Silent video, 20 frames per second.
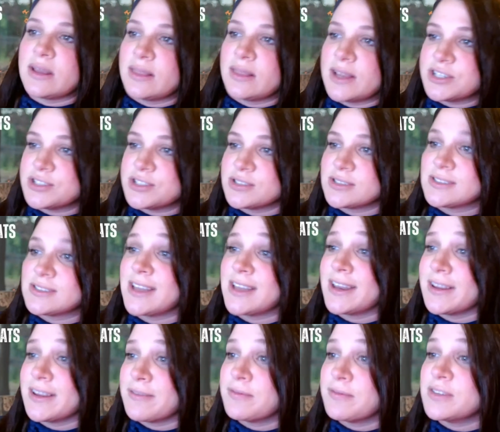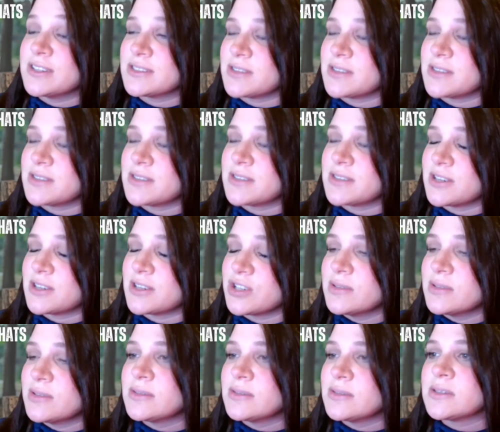legislative
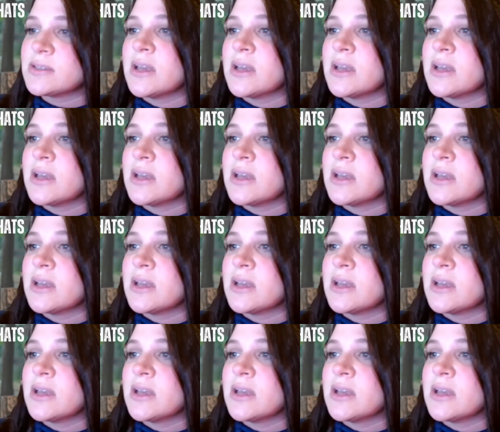decisions.